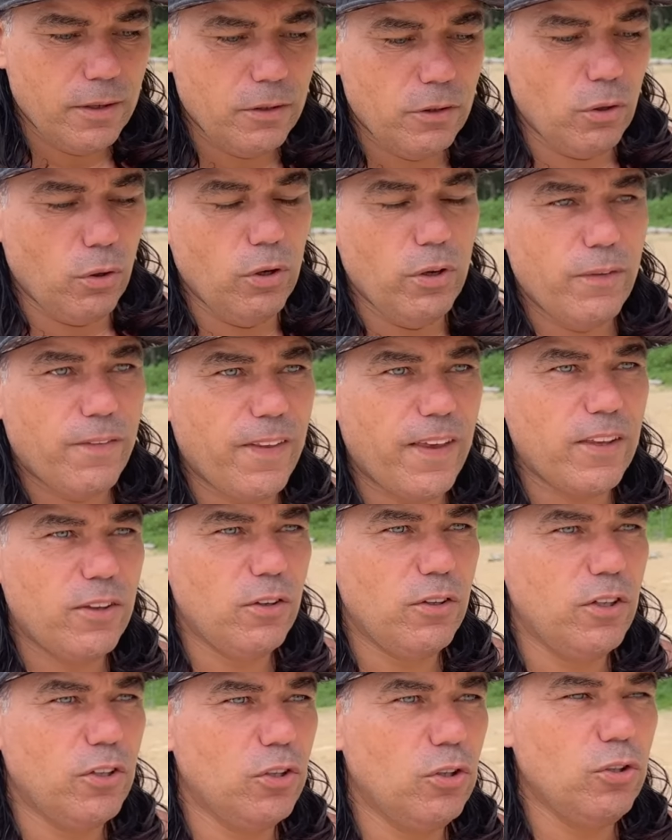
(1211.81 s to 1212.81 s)
The only thing
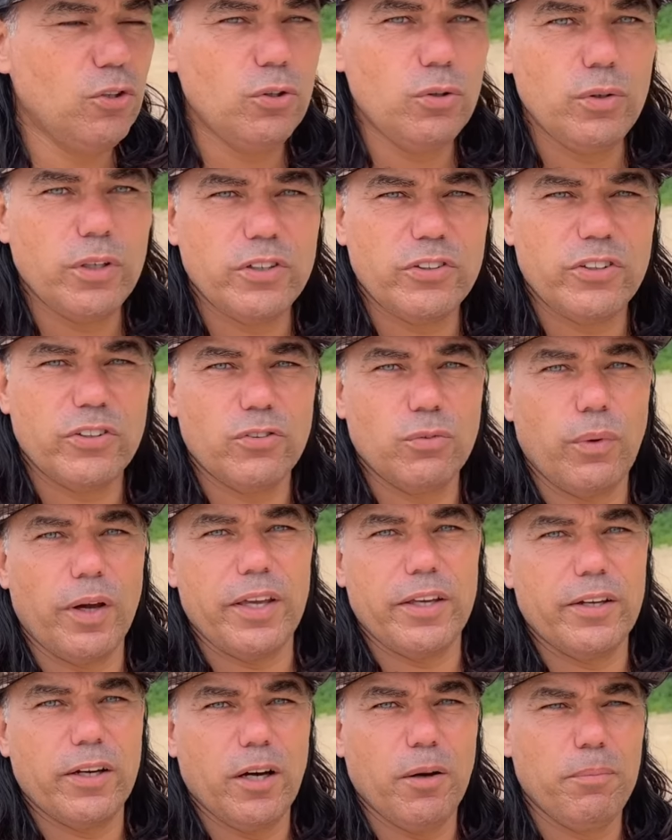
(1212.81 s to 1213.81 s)
you need to do is just
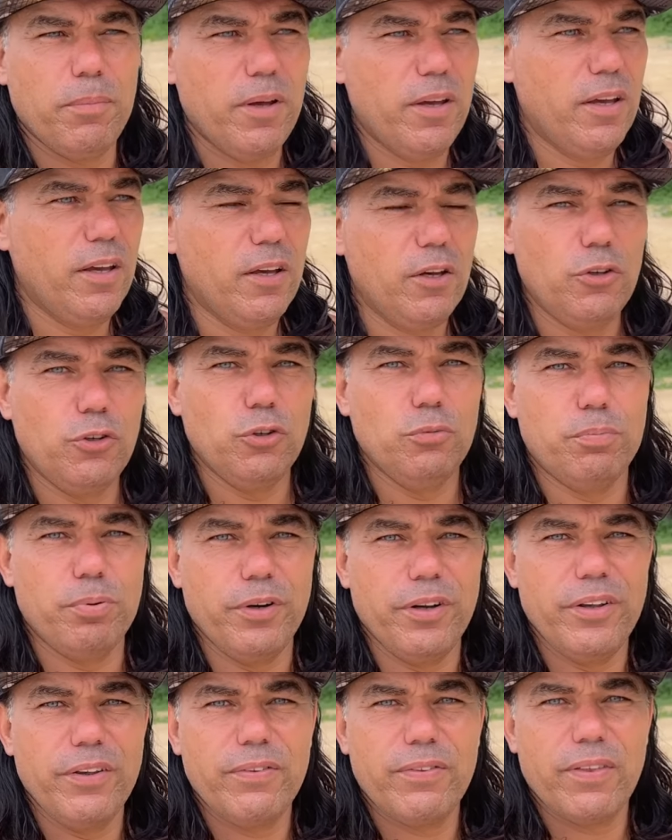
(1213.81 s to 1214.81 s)
wake up, you
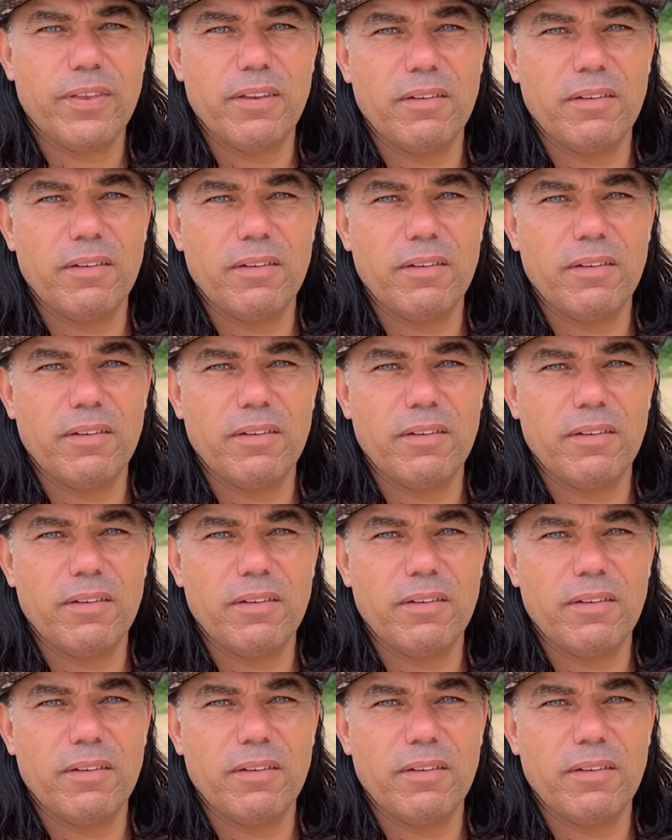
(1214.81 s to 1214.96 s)
breathe,